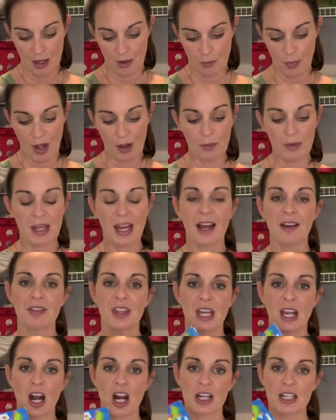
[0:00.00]
But we have the
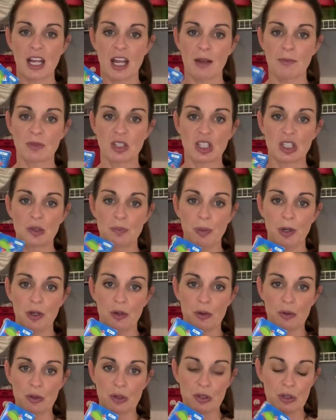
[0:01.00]
card game
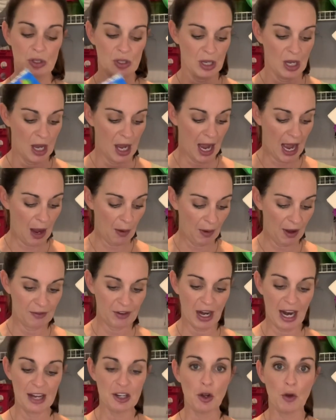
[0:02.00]
spoons.
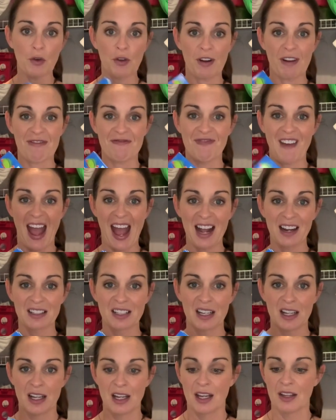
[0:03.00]
However, I know for a fact
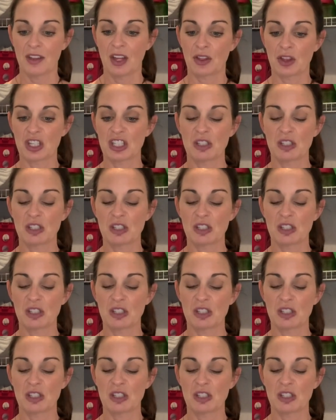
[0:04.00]
that the